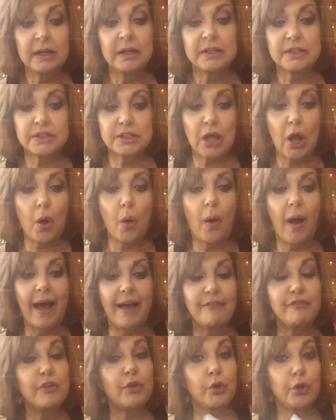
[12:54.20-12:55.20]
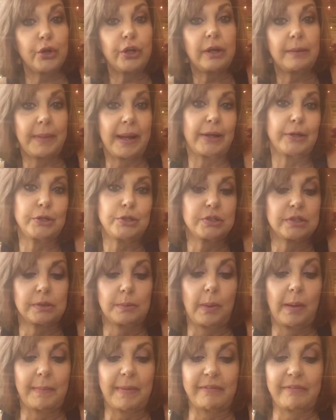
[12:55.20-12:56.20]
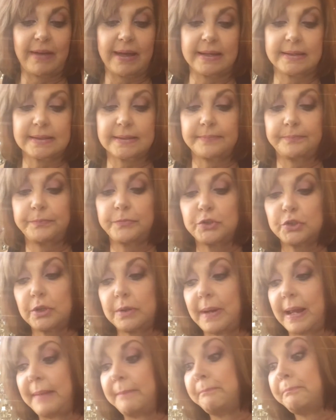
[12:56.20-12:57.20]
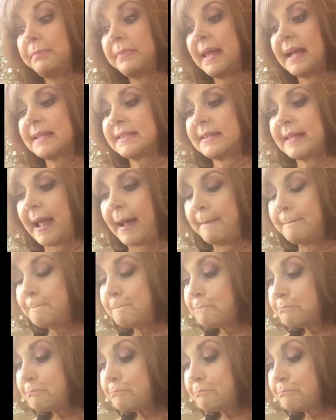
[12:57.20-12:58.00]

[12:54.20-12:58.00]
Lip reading: So I feel good about using them on my face. So anyway, that's that.